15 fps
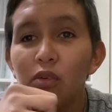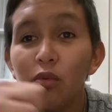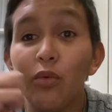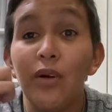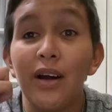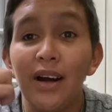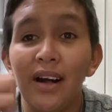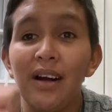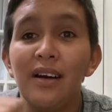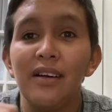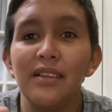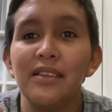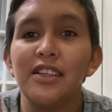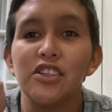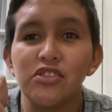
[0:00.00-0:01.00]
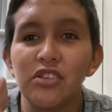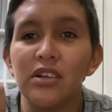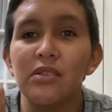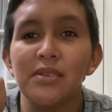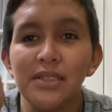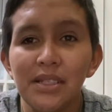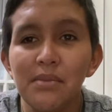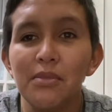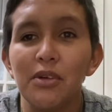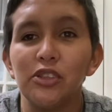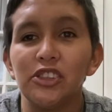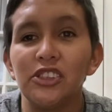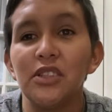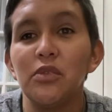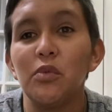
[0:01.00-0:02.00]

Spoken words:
while the truck was in motion,